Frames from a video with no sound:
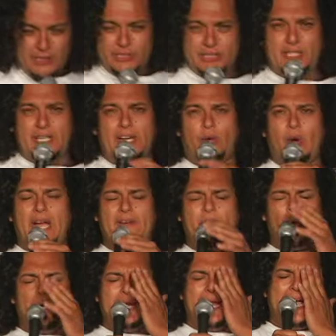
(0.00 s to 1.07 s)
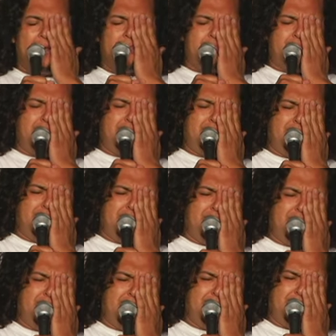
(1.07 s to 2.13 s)
You started crying for one night?
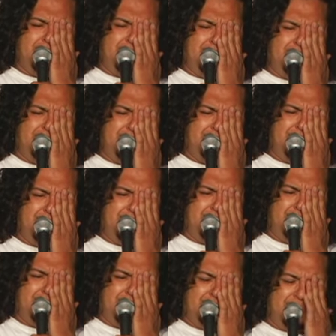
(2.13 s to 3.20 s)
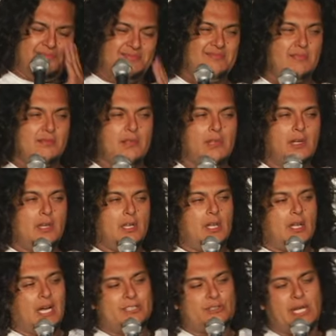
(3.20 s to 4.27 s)

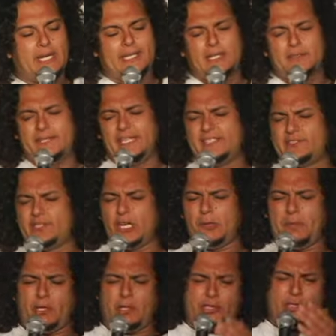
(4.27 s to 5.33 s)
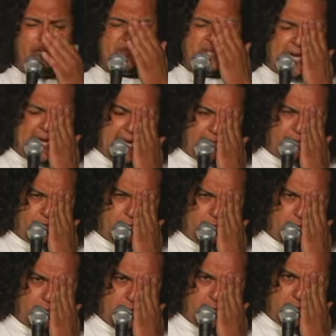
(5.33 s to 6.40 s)
I tried getting a discount because she only saw half of the
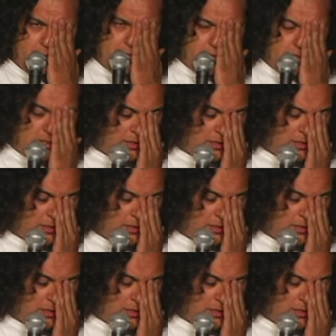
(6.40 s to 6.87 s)
movie.